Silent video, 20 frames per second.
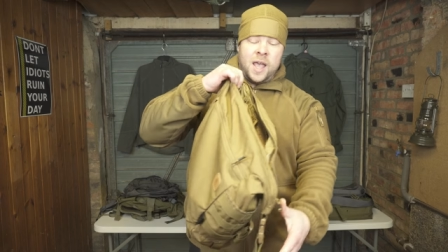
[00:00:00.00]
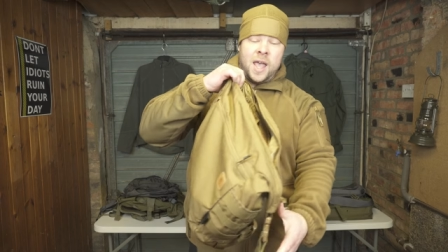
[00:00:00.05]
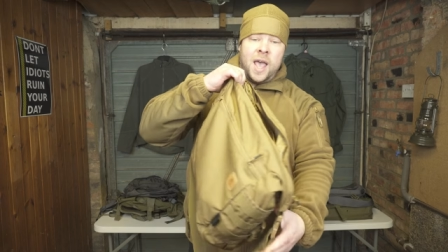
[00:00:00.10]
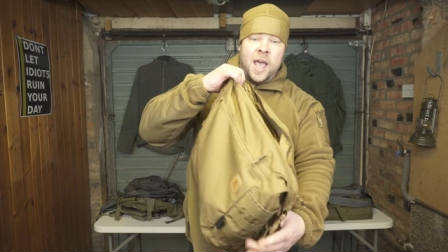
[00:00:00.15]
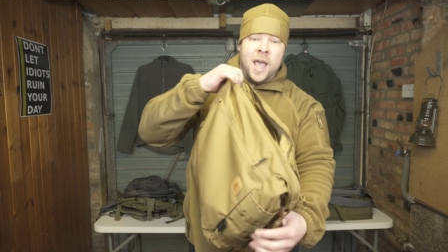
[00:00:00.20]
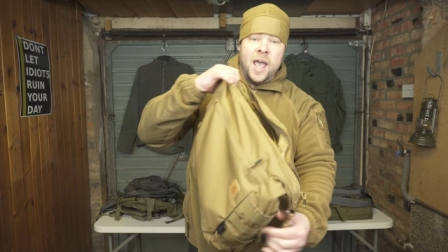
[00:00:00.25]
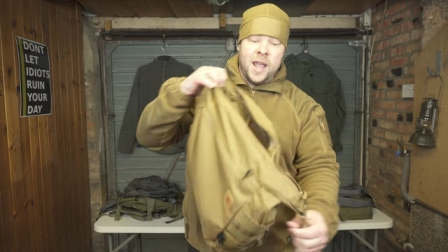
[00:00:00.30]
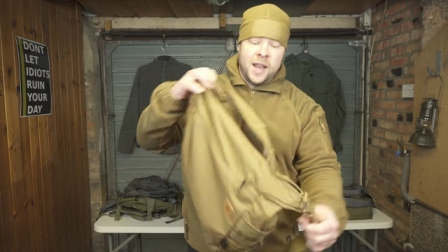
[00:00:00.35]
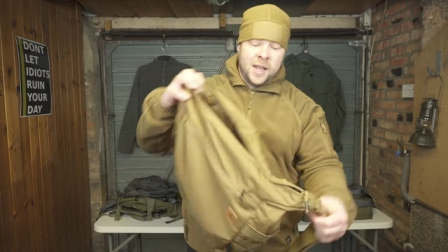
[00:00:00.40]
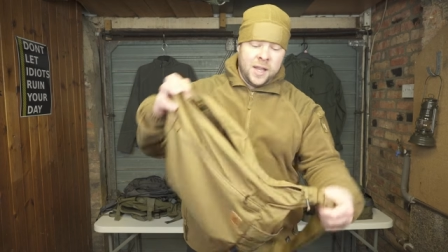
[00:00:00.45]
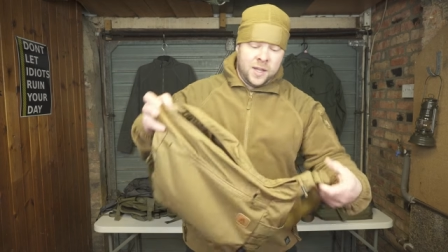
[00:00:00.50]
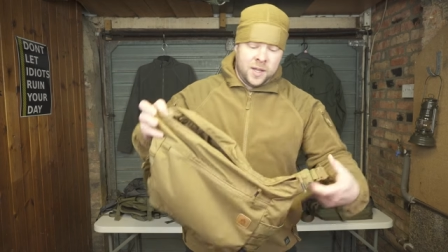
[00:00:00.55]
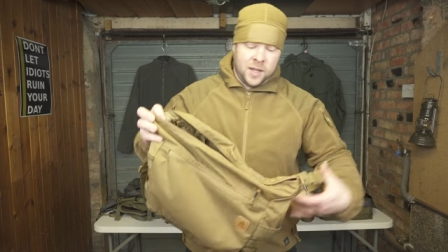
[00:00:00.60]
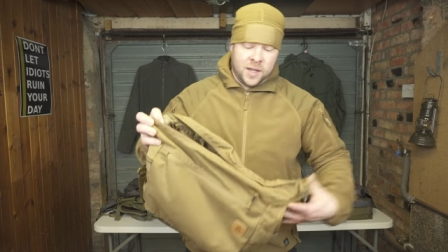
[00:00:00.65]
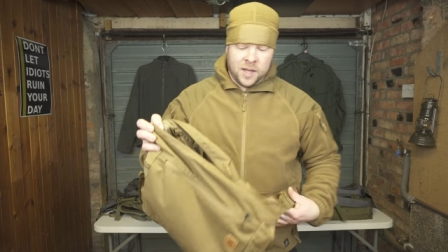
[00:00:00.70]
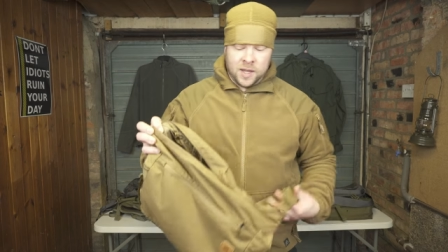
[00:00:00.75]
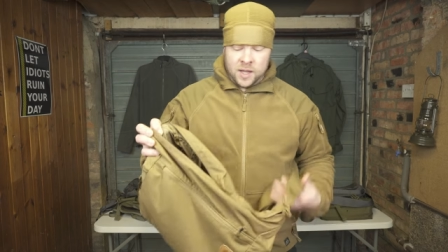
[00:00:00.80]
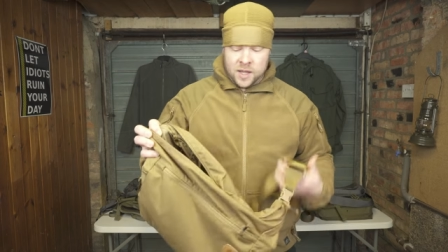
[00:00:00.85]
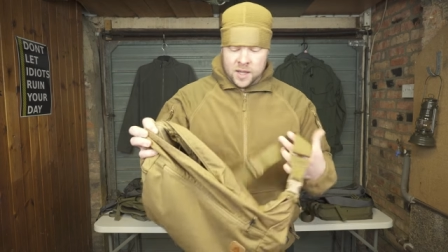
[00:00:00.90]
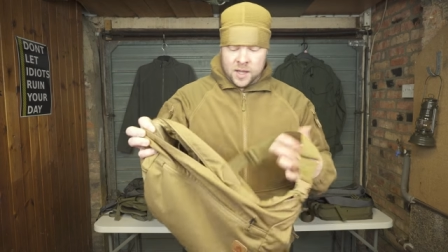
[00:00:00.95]
And
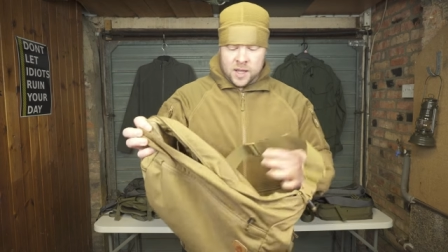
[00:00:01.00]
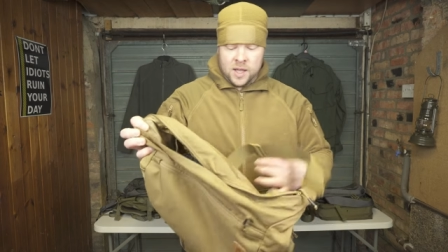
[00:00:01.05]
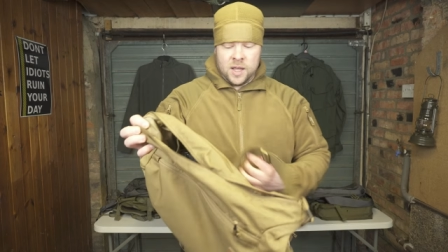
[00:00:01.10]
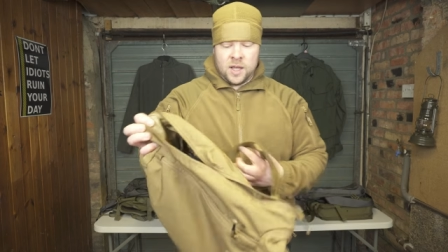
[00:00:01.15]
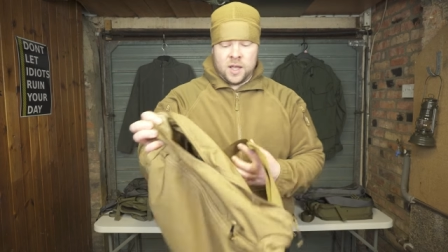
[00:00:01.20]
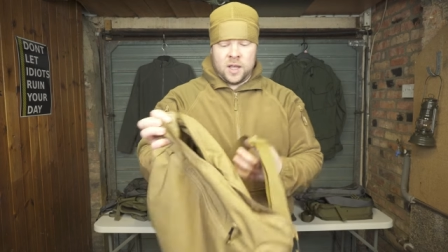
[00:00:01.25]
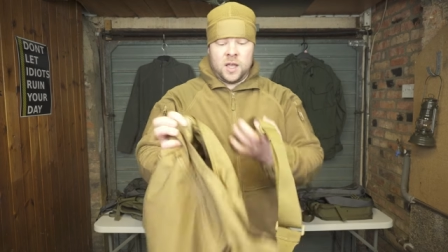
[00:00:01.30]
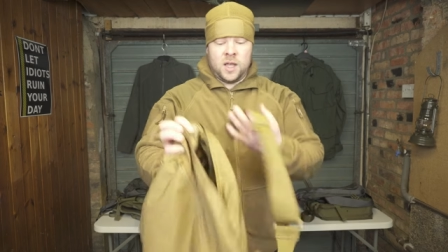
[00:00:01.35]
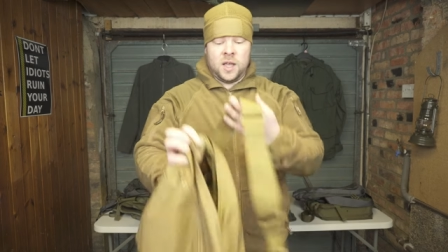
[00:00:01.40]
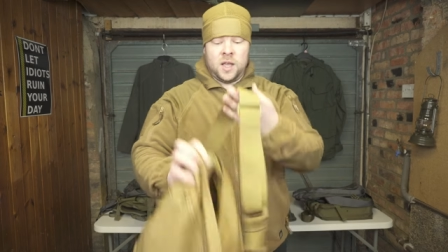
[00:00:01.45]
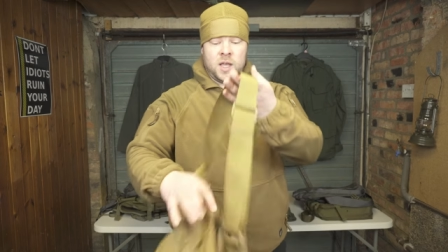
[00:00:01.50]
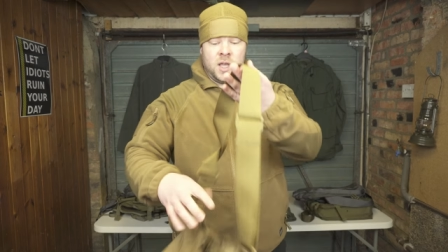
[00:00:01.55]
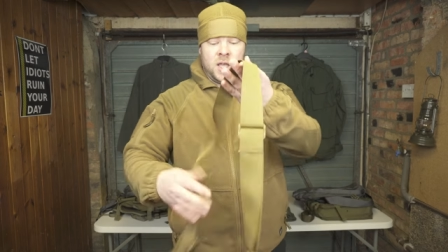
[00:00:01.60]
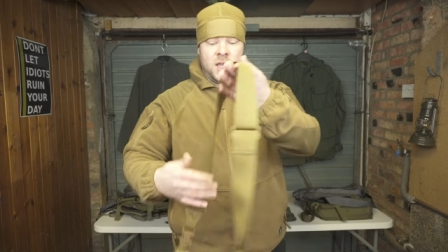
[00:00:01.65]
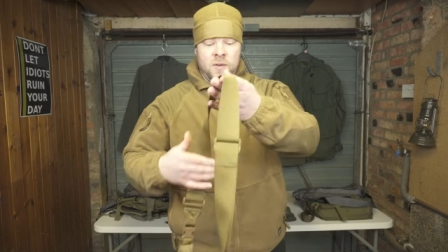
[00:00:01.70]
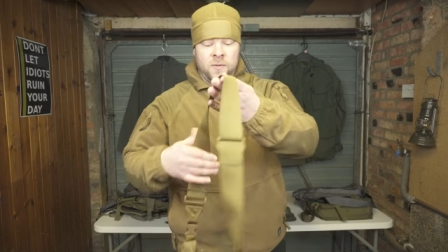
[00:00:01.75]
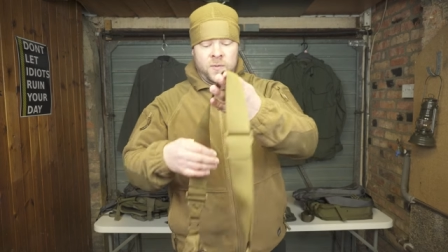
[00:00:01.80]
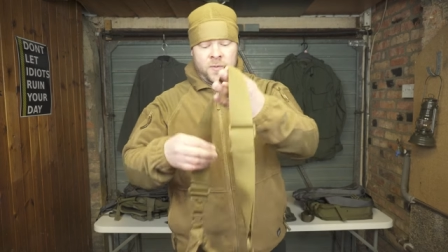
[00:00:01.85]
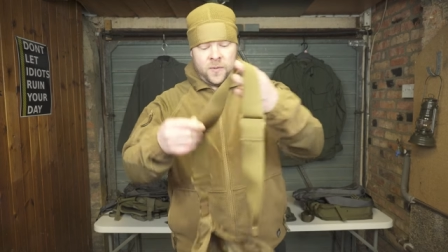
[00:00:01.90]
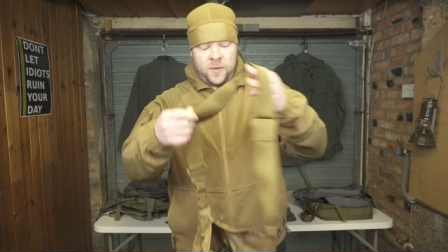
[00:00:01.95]

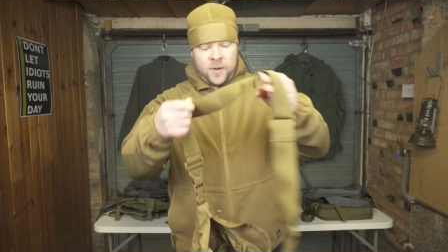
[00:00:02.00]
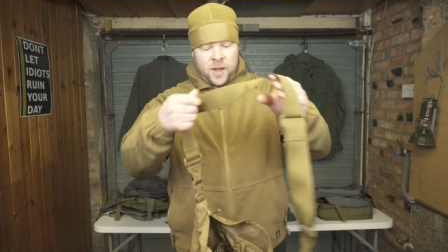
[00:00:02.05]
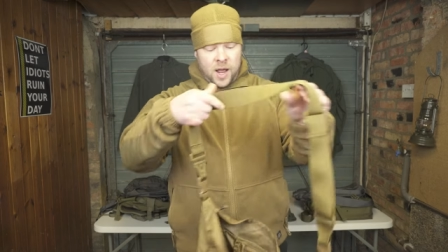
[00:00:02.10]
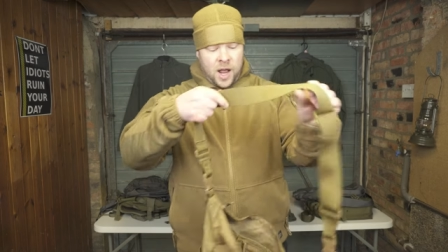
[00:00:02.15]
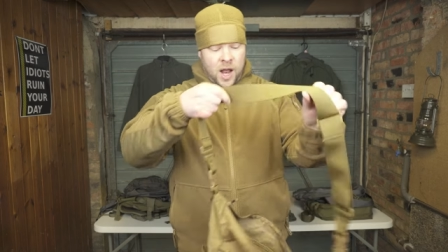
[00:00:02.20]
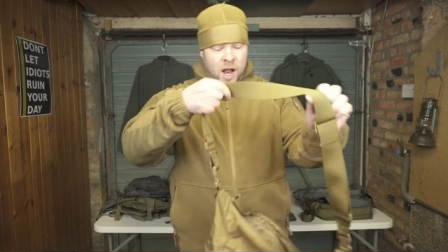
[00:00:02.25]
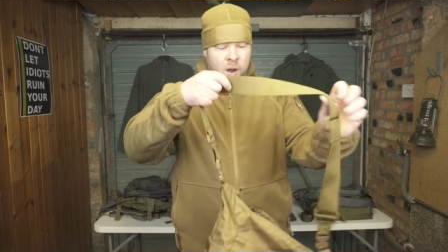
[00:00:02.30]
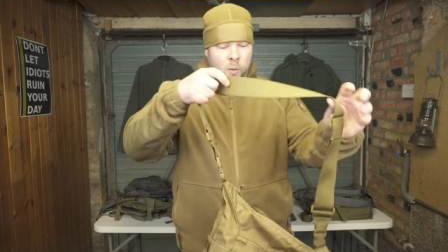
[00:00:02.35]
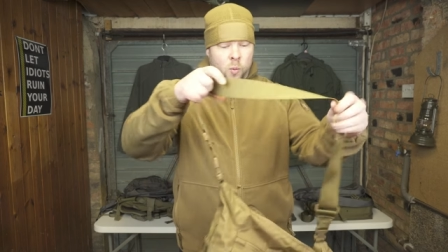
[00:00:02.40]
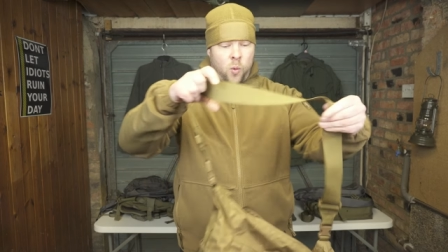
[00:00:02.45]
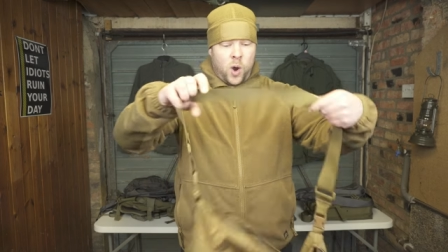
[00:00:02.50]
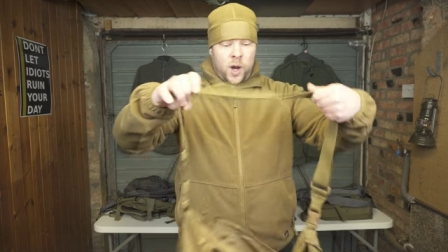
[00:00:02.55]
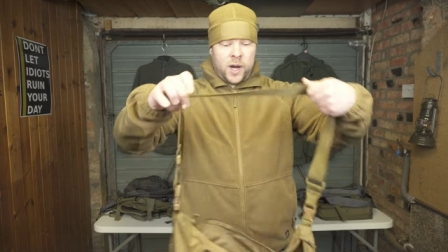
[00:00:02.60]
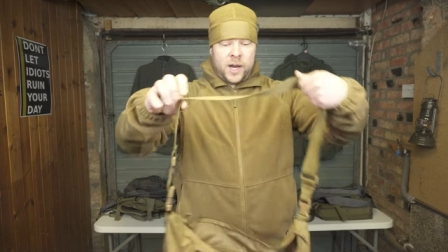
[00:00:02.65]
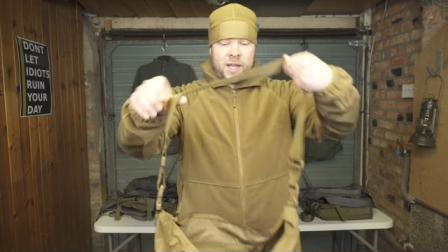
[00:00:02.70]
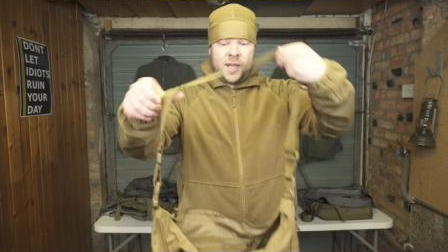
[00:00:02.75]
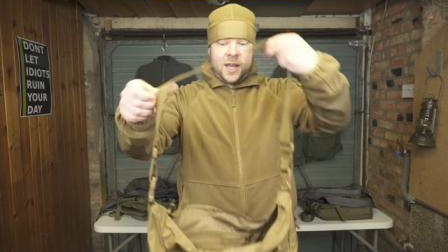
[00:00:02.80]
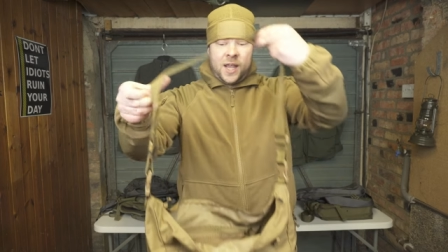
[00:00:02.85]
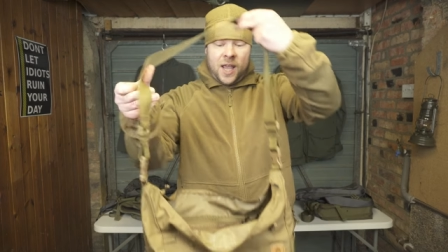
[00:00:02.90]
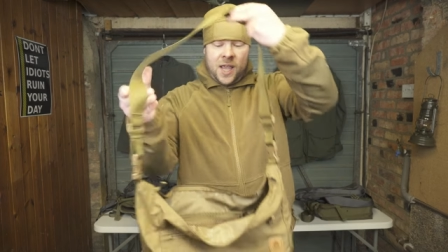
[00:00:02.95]
if I want
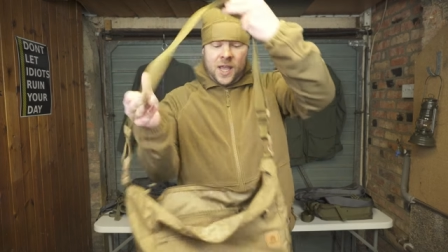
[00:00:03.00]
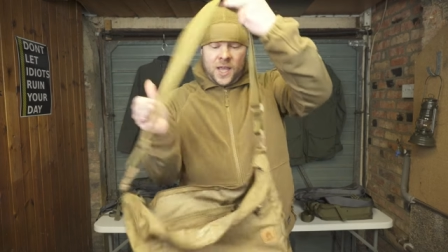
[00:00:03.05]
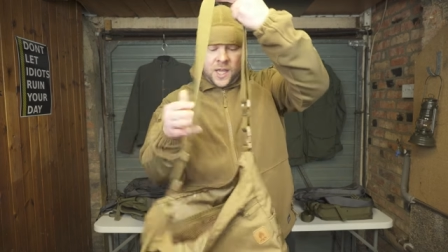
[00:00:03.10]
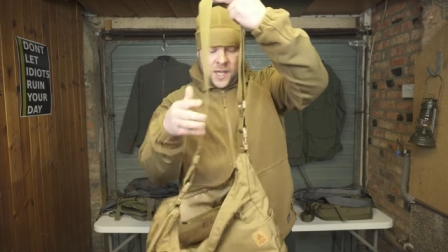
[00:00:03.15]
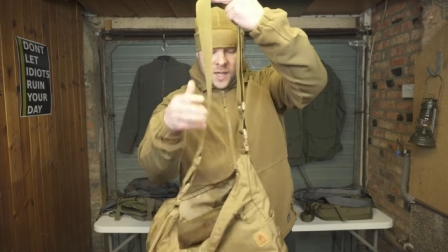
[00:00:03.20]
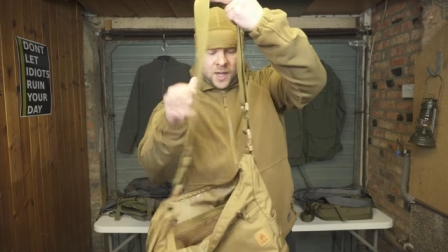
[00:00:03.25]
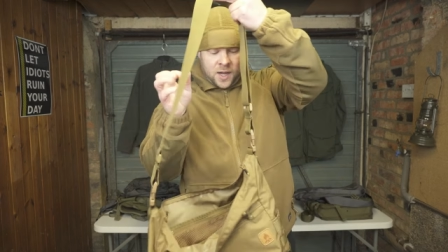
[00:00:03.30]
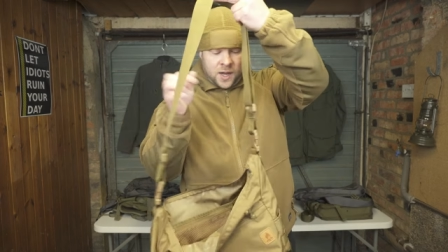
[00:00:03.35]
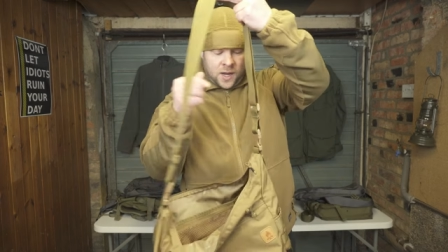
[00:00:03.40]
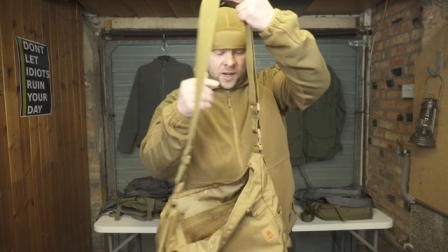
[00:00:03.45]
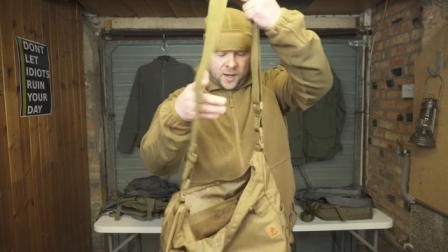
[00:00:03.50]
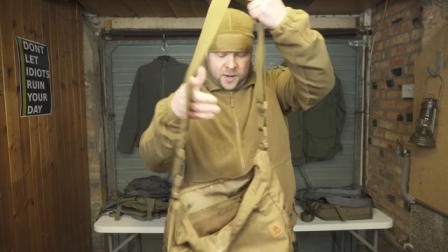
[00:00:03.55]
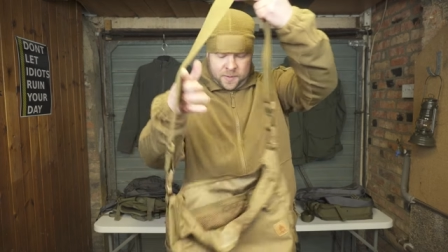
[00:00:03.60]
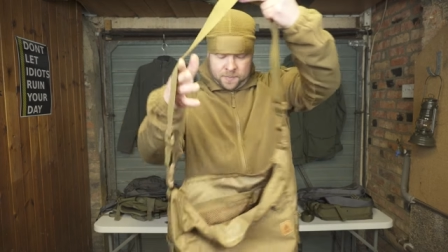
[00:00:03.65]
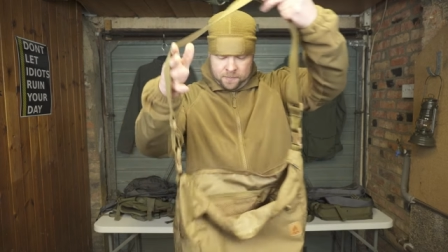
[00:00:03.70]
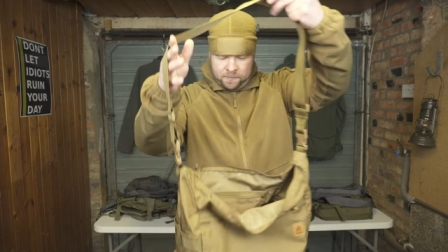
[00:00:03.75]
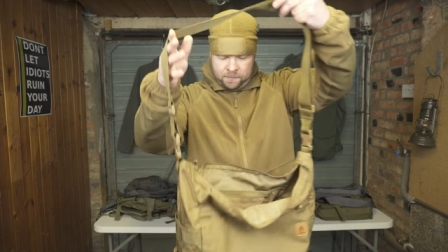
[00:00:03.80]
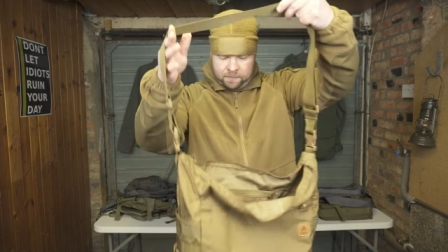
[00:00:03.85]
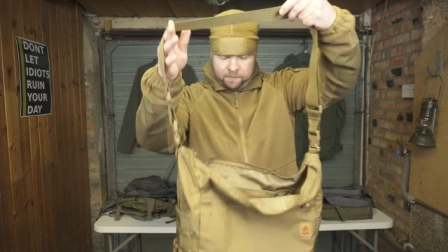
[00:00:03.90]
to take a